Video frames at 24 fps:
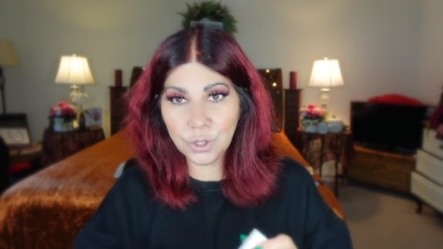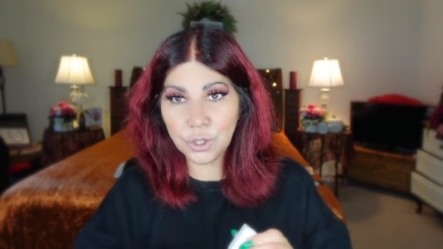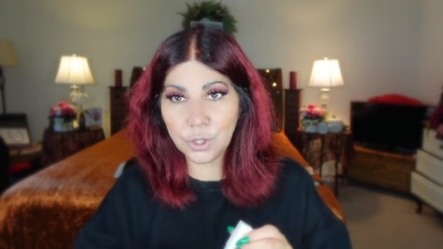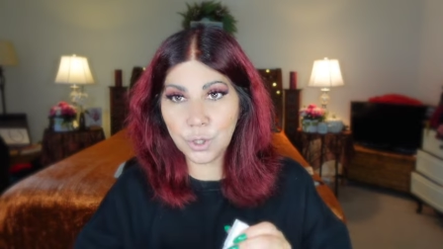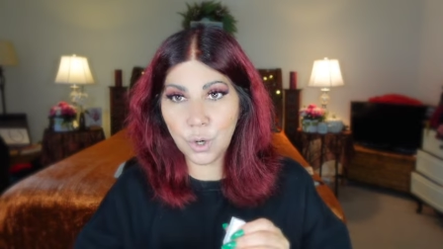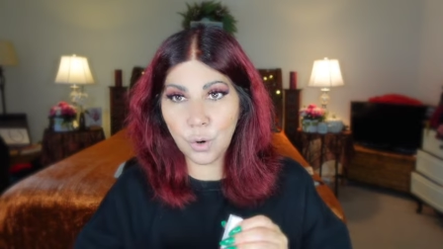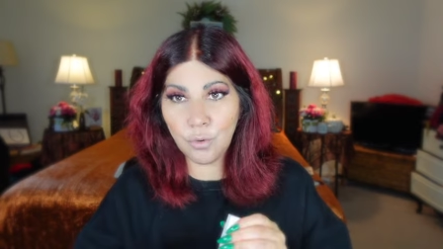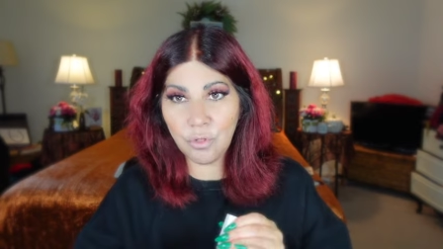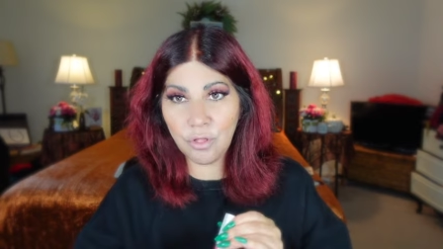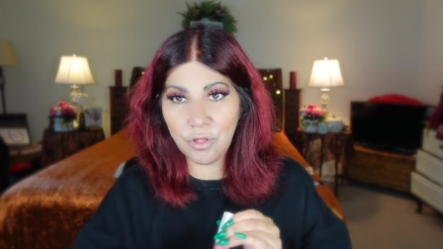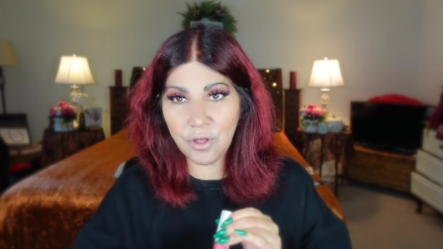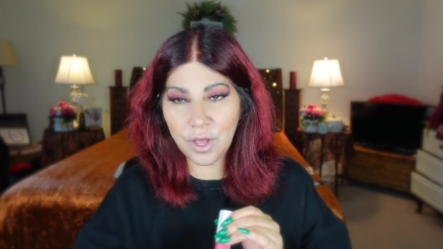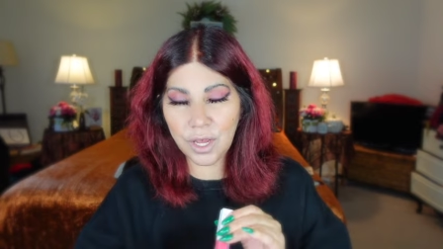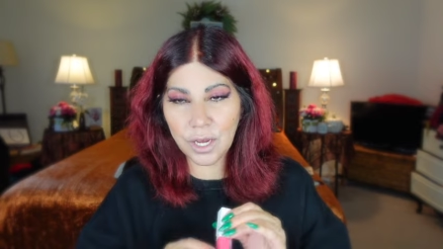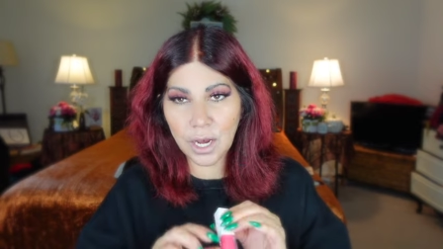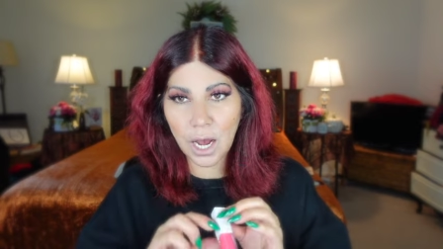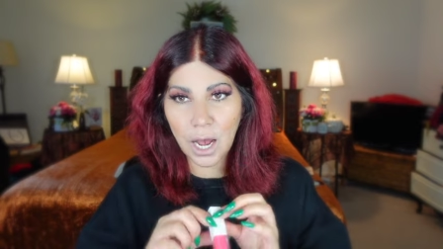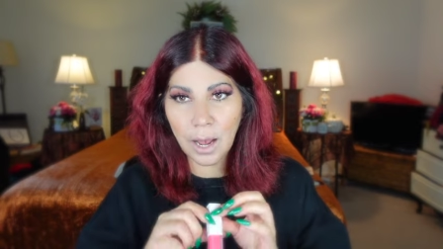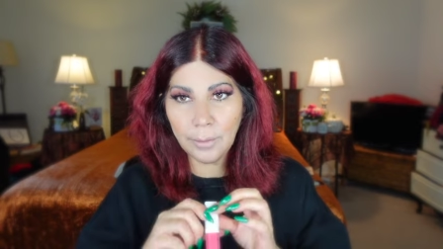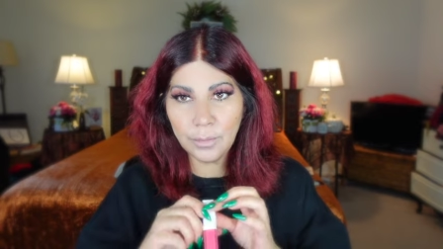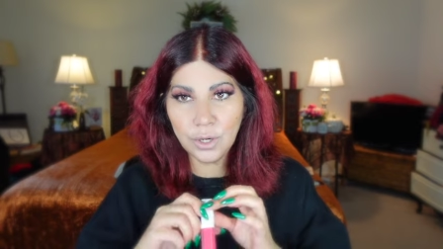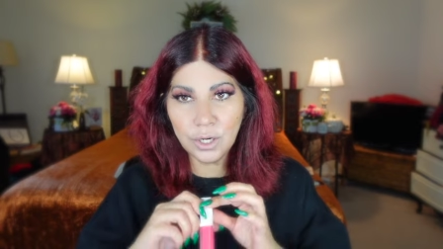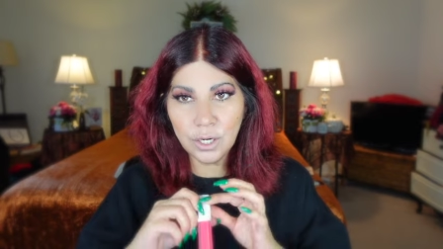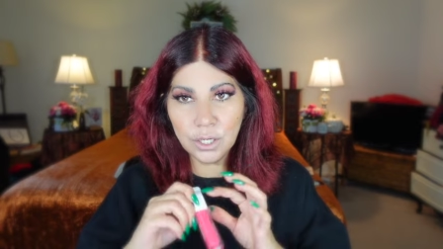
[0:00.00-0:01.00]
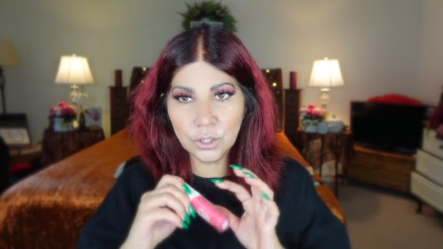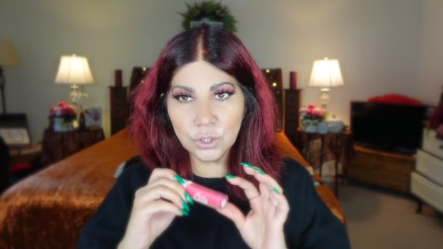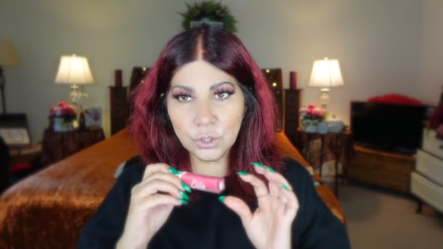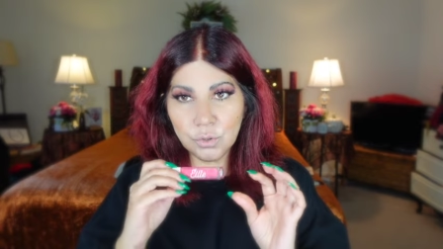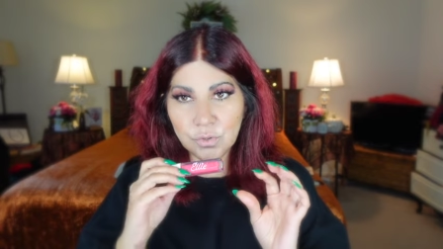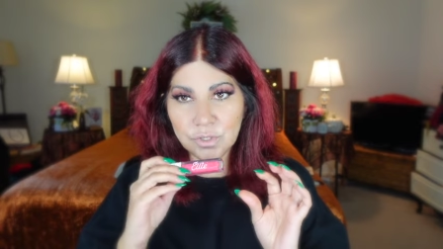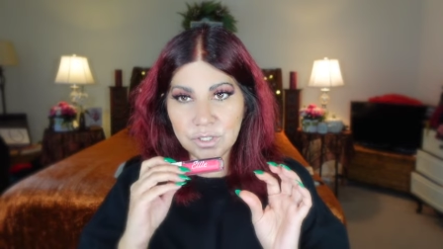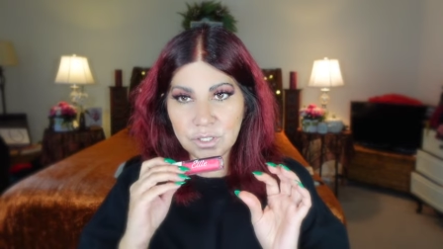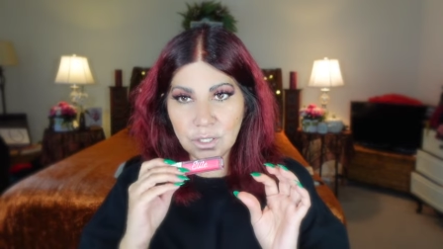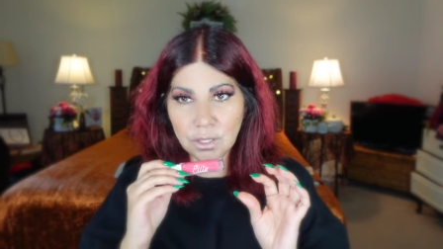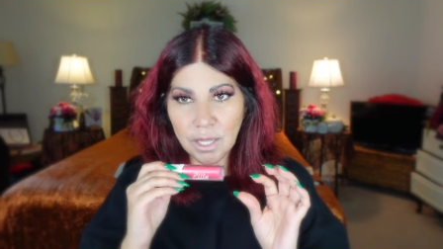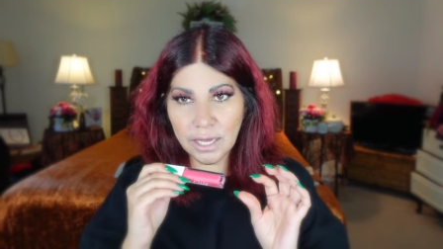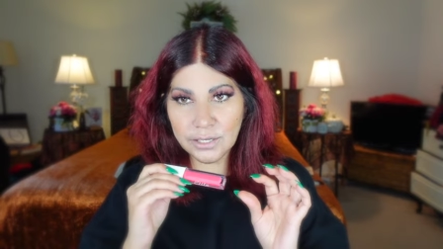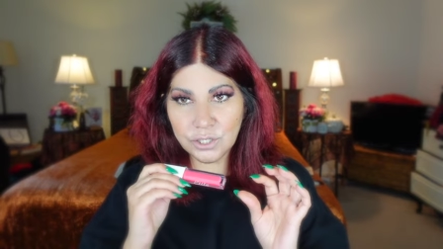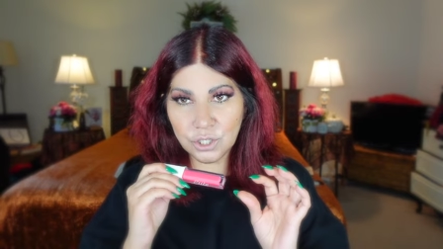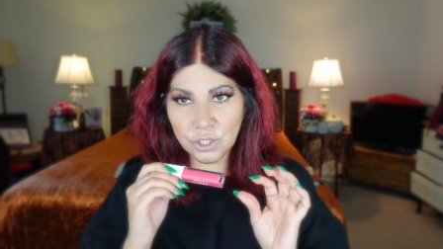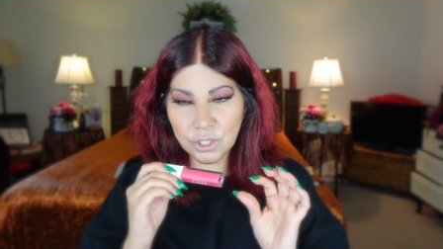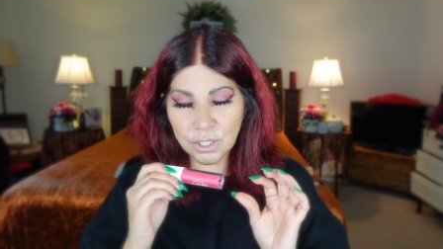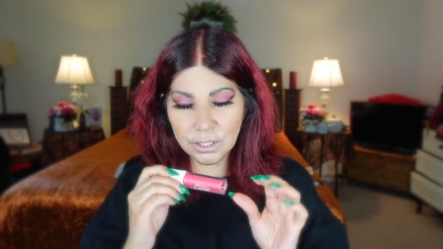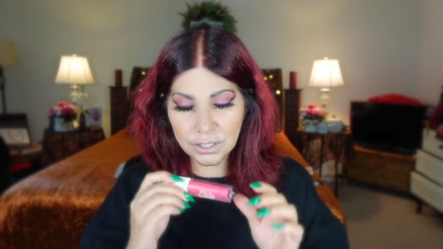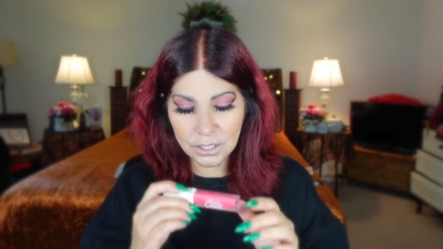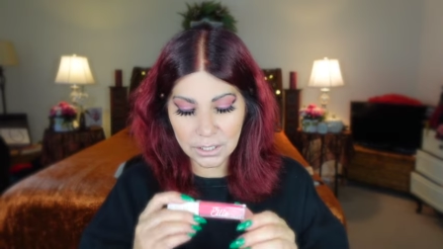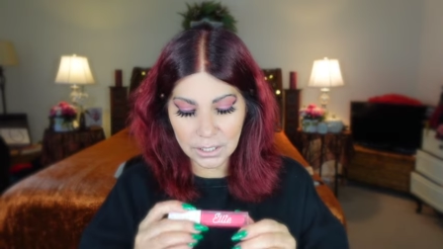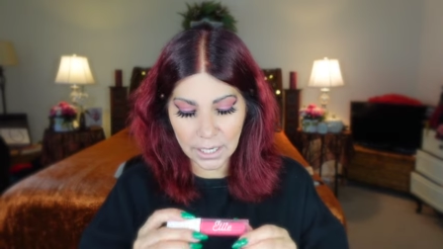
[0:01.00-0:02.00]
your own thing. I'm gonna do
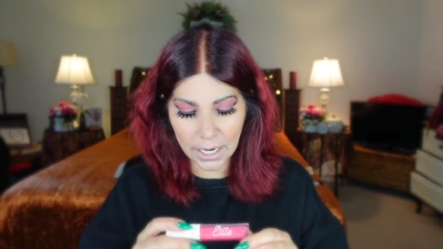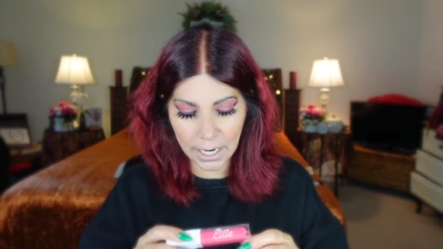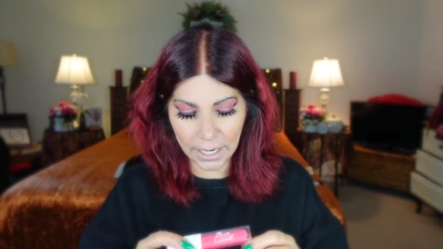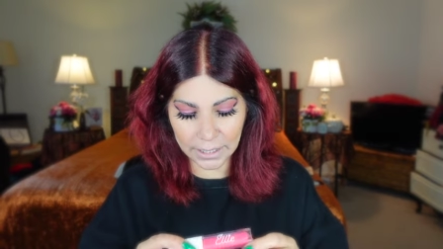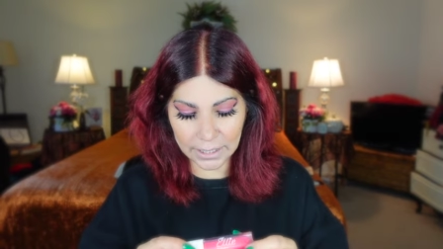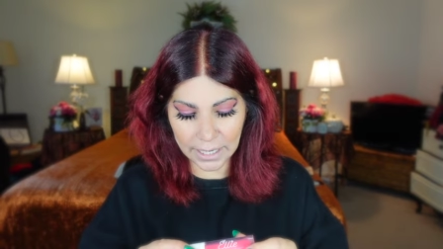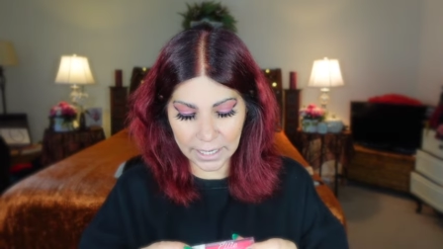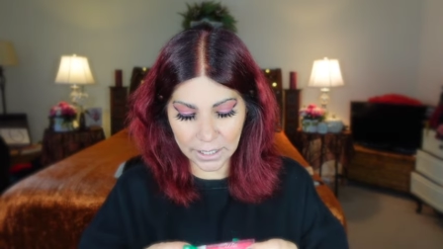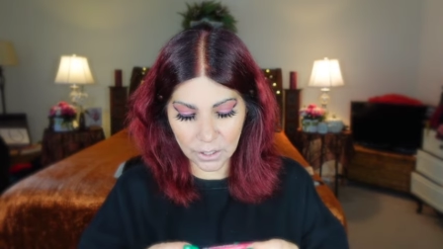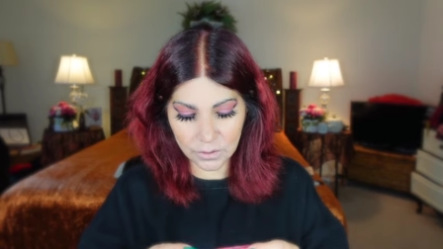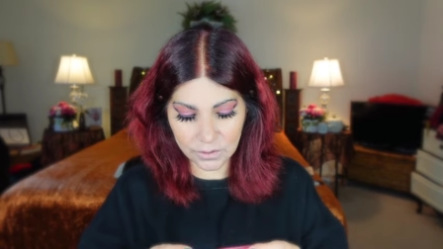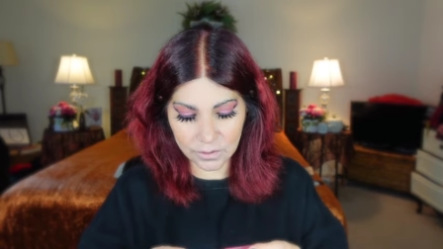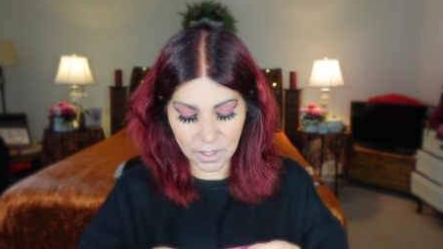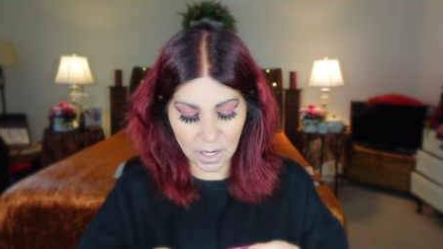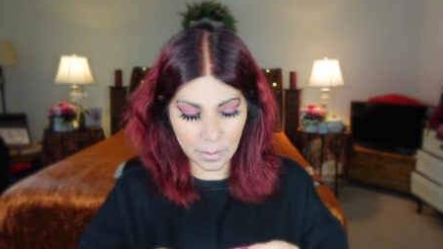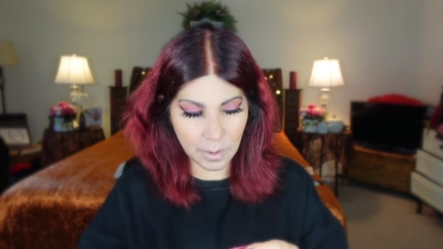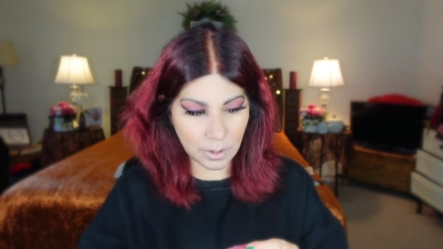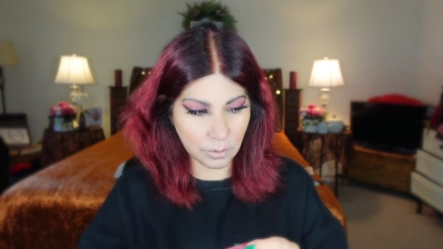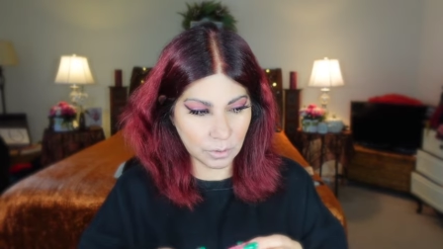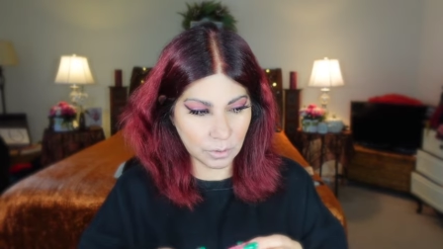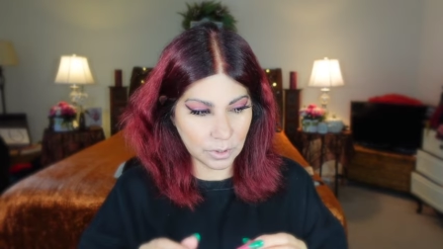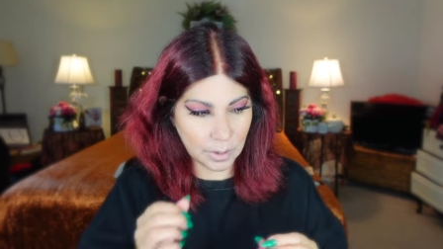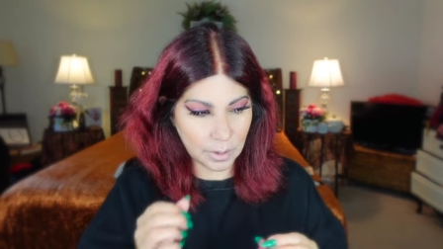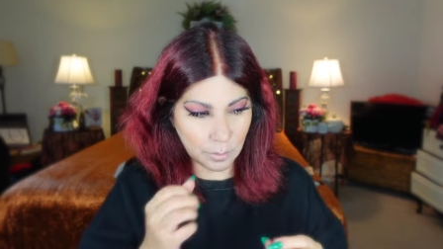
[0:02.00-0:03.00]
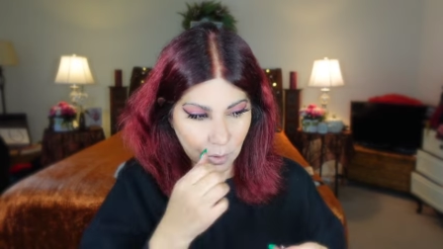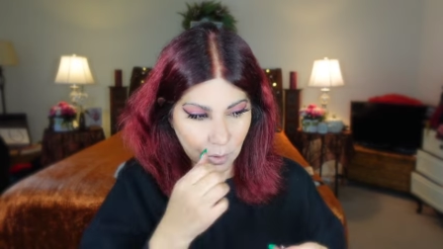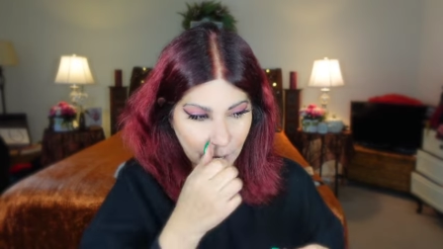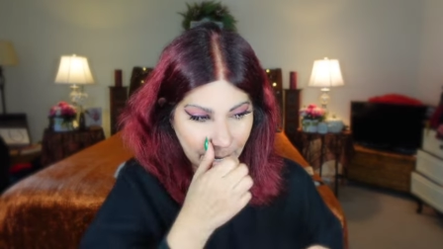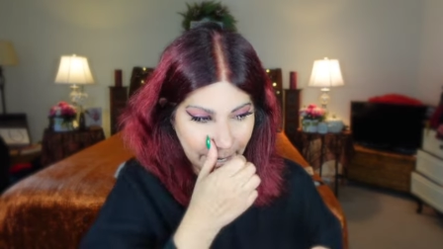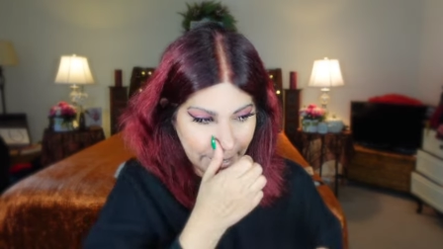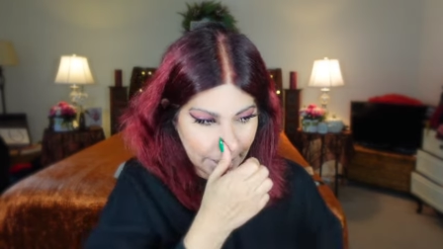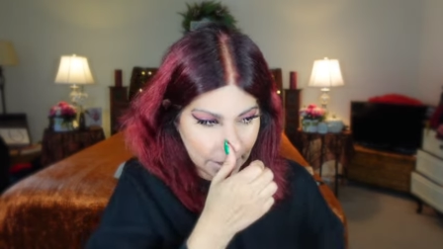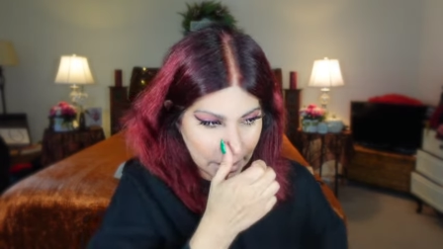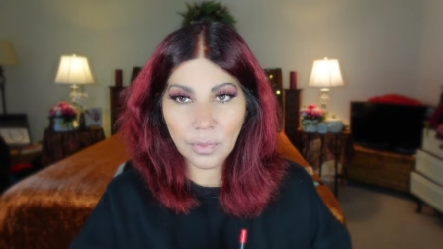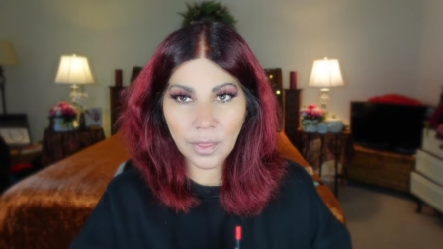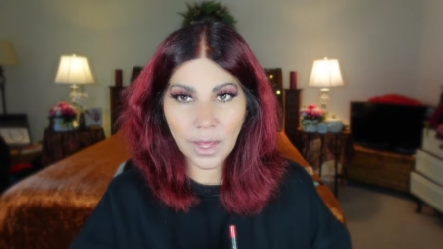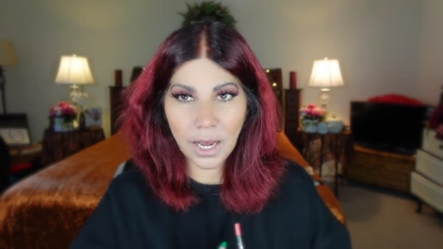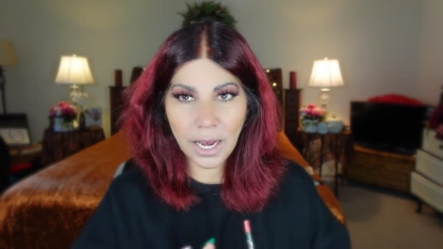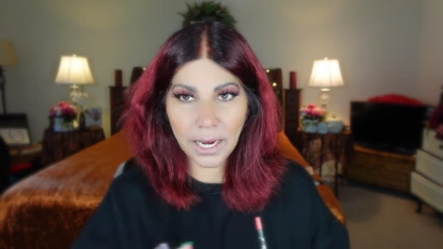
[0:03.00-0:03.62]
Celestia today and I know it's gonna be really bright.